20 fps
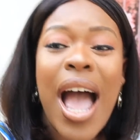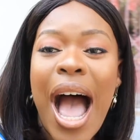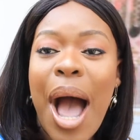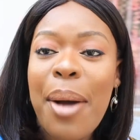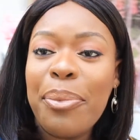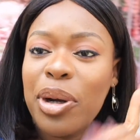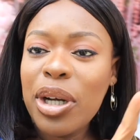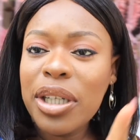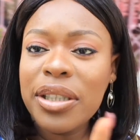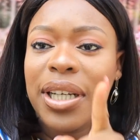
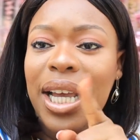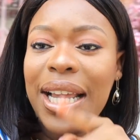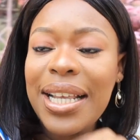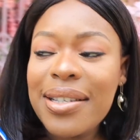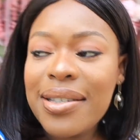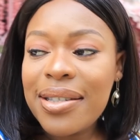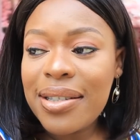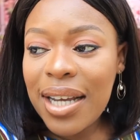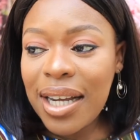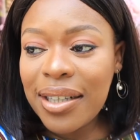I'm going to
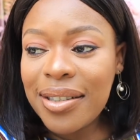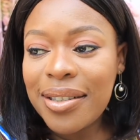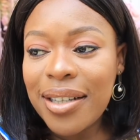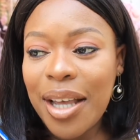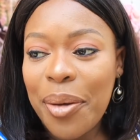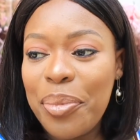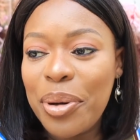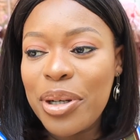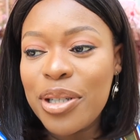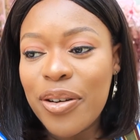
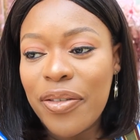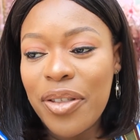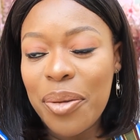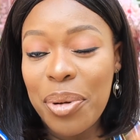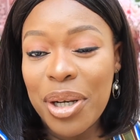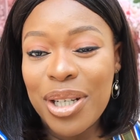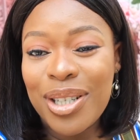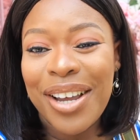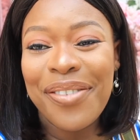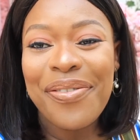insert a bunch of the
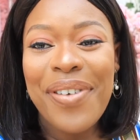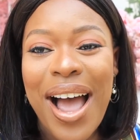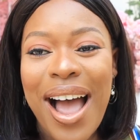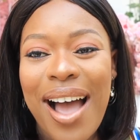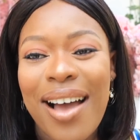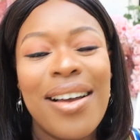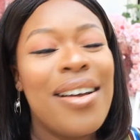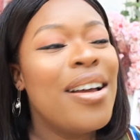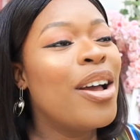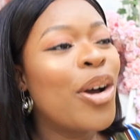pictures. In
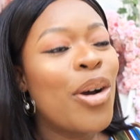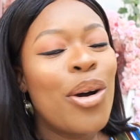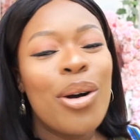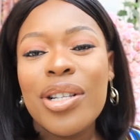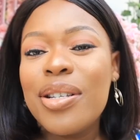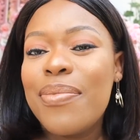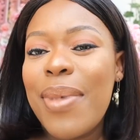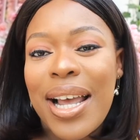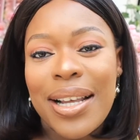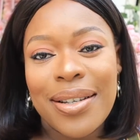fact,
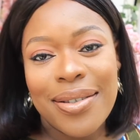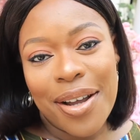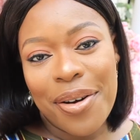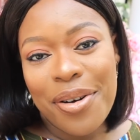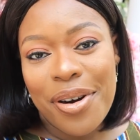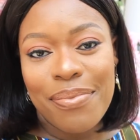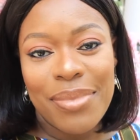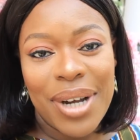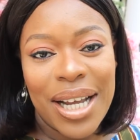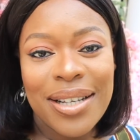go to my
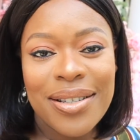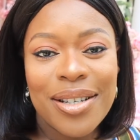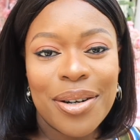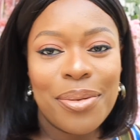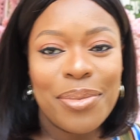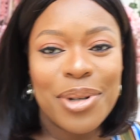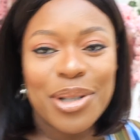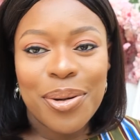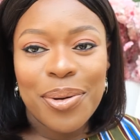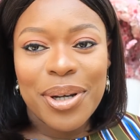Instagram. My
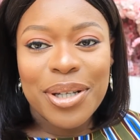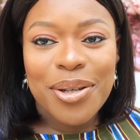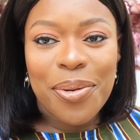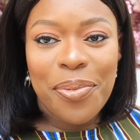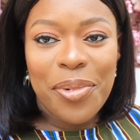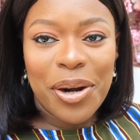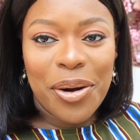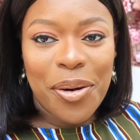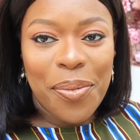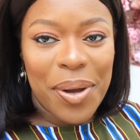Instagram is always
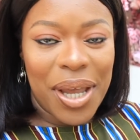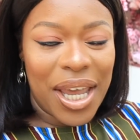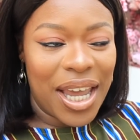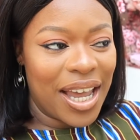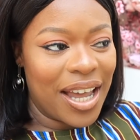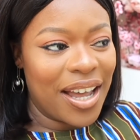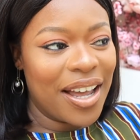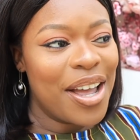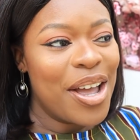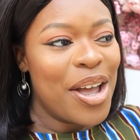somewhere up
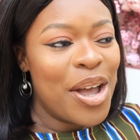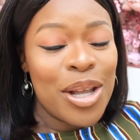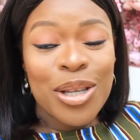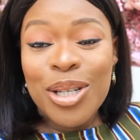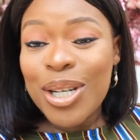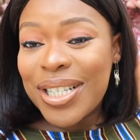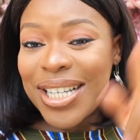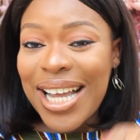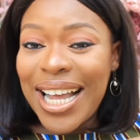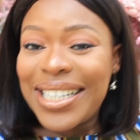here.
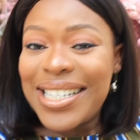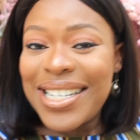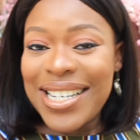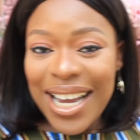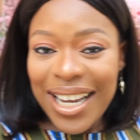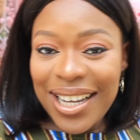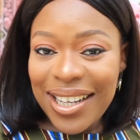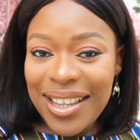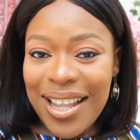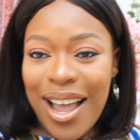Just go and
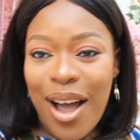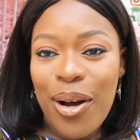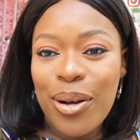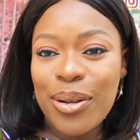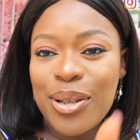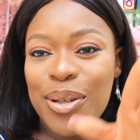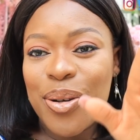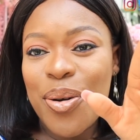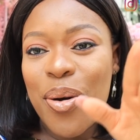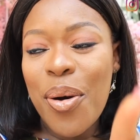check it
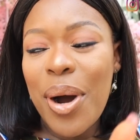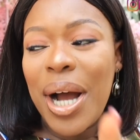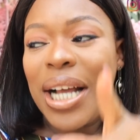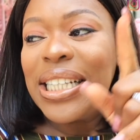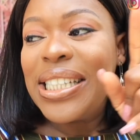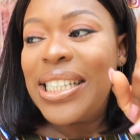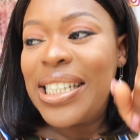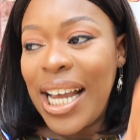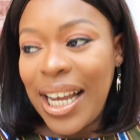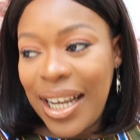out. Go
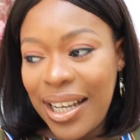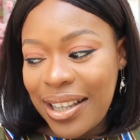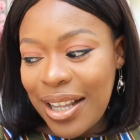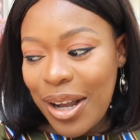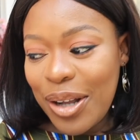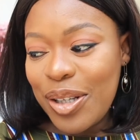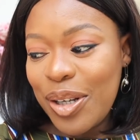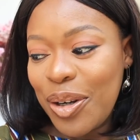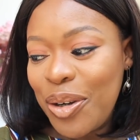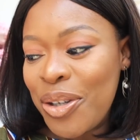and check it
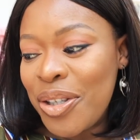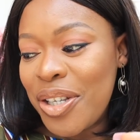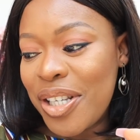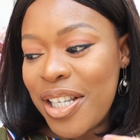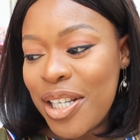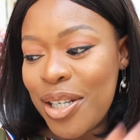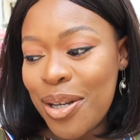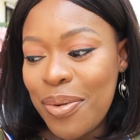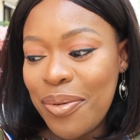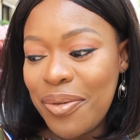out. You're going to
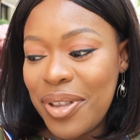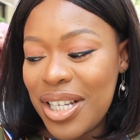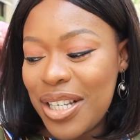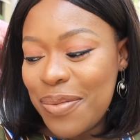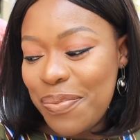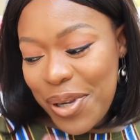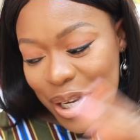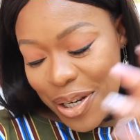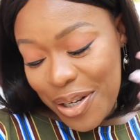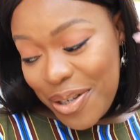see some of
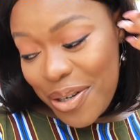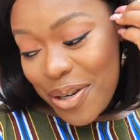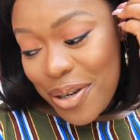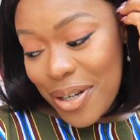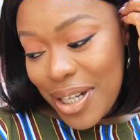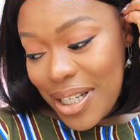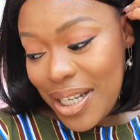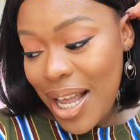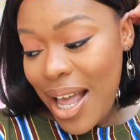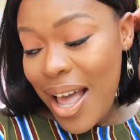these
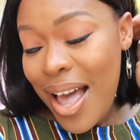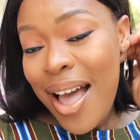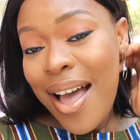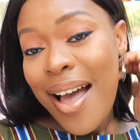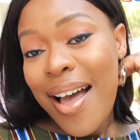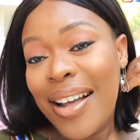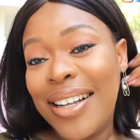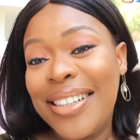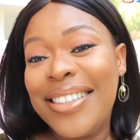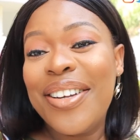pictures.
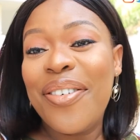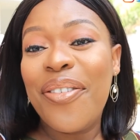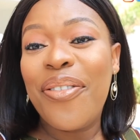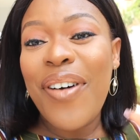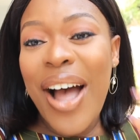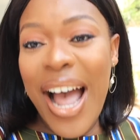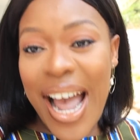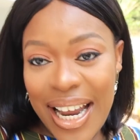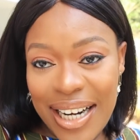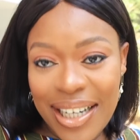
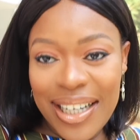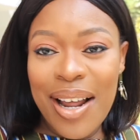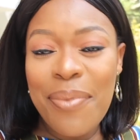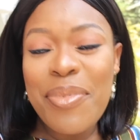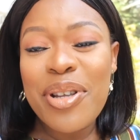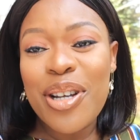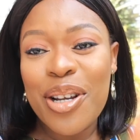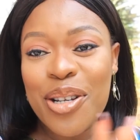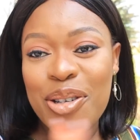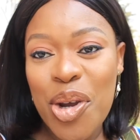Divine.
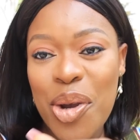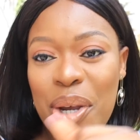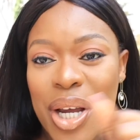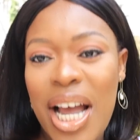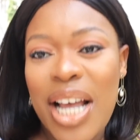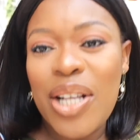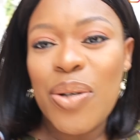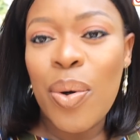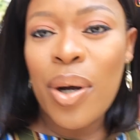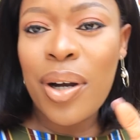Let me just show you
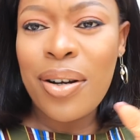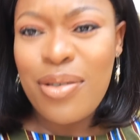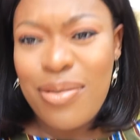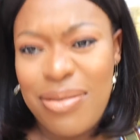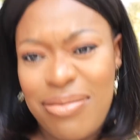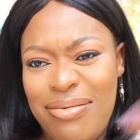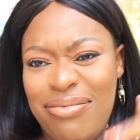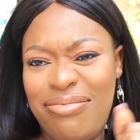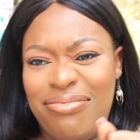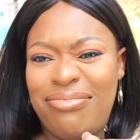guys what...
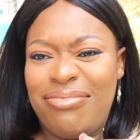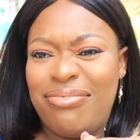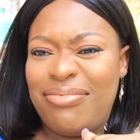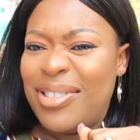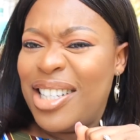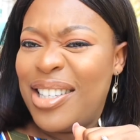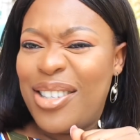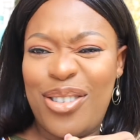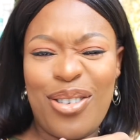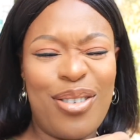Oof,
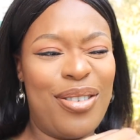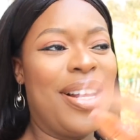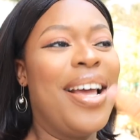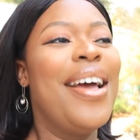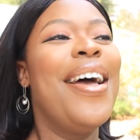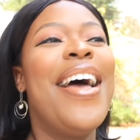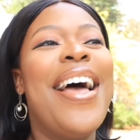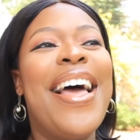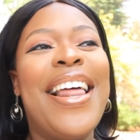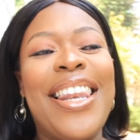this one.
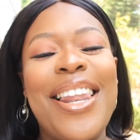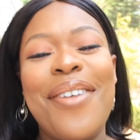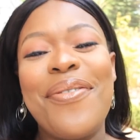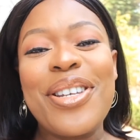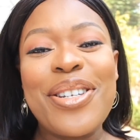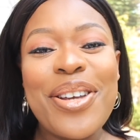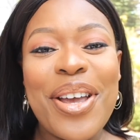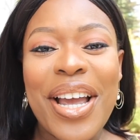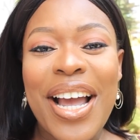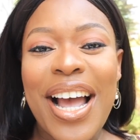Let
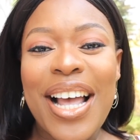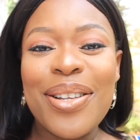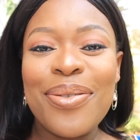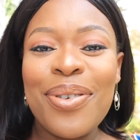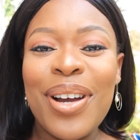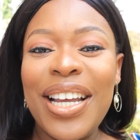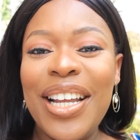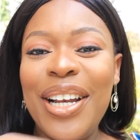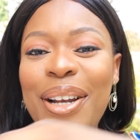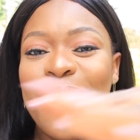me show you guys
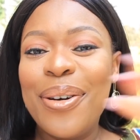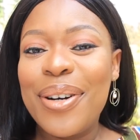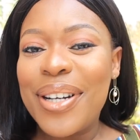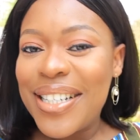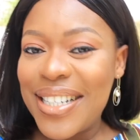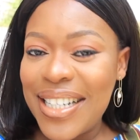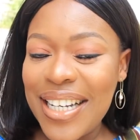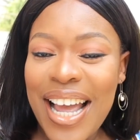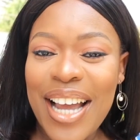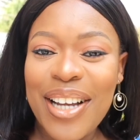what it
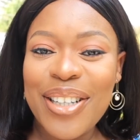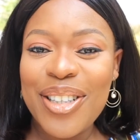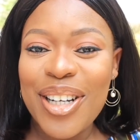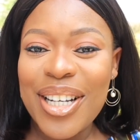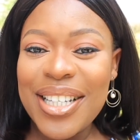looks like.